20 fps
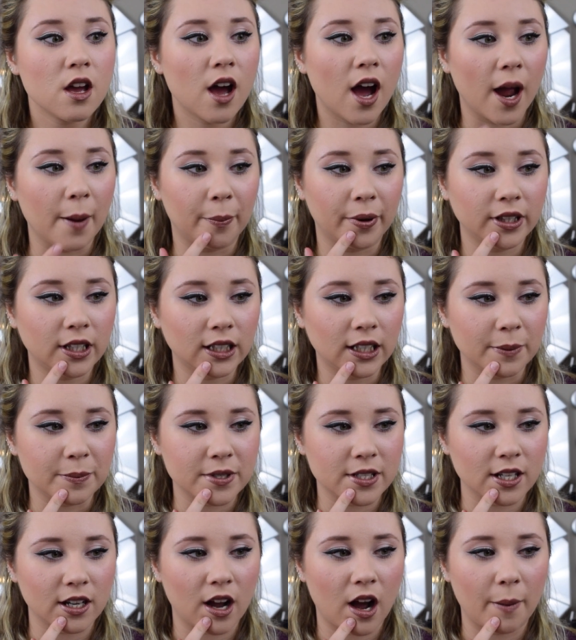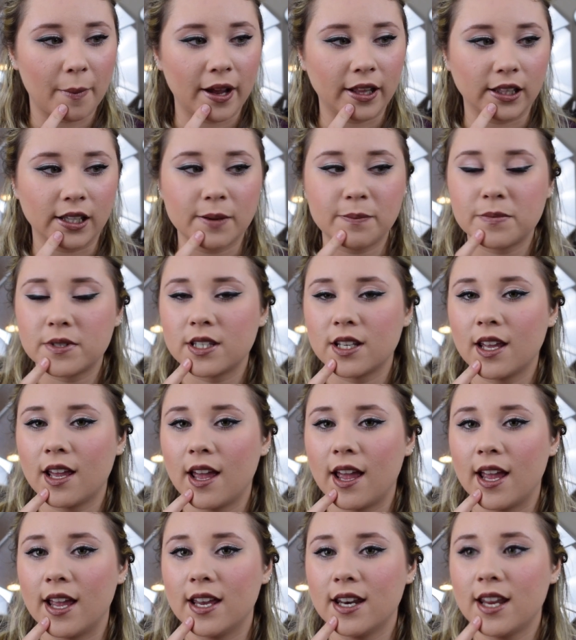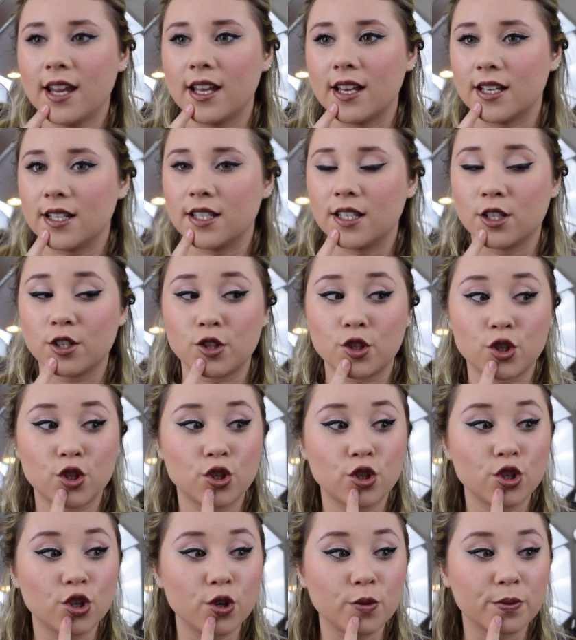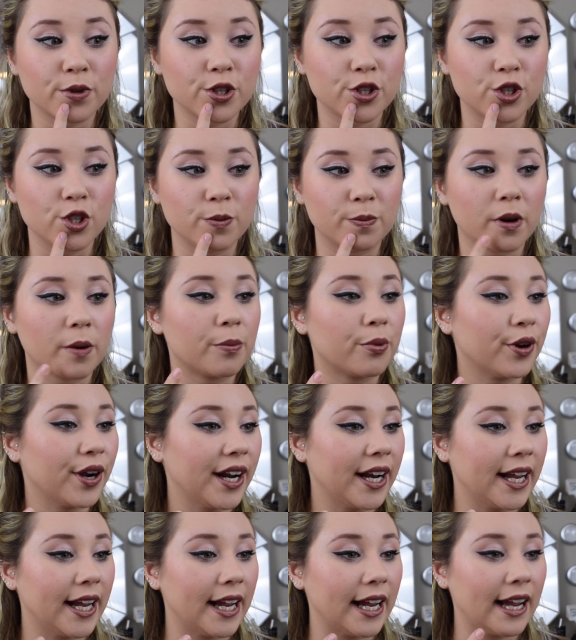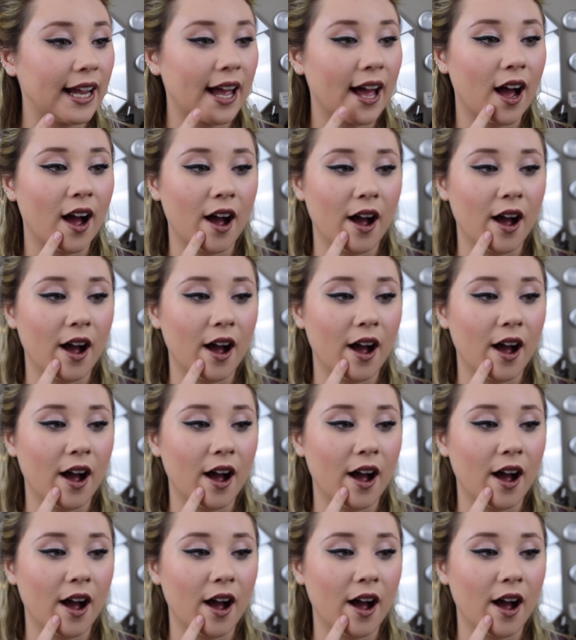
I put the lipstick on my lips. It is super, super pretty.